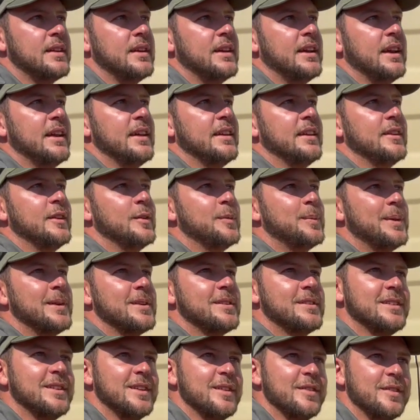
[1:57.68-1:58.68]
it again and you
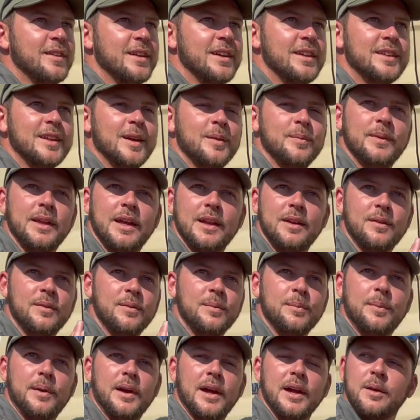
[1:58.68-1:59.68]
press it the third time, that
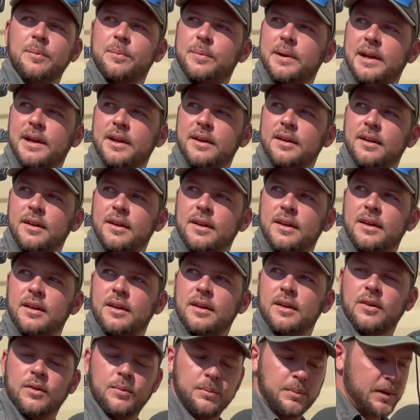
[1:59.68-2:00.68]
brake pad
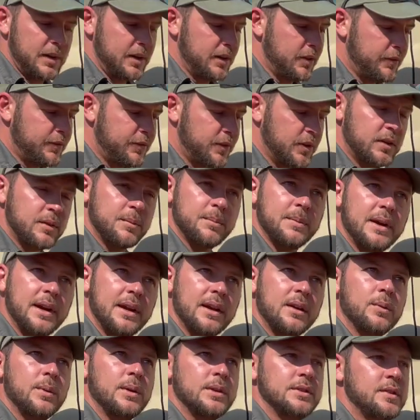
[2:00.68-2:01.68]
by your foot
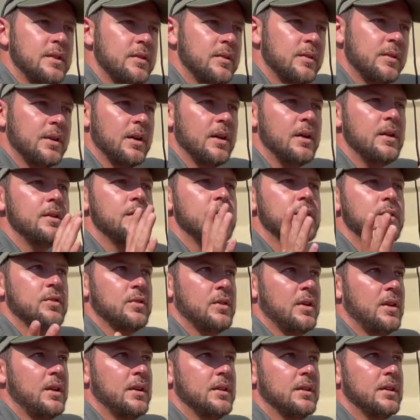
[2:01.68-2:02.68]
brake will just go
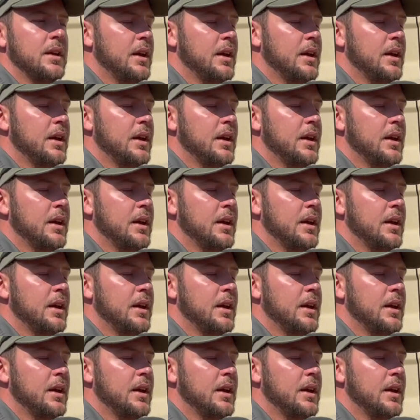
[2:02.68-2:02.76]
solid,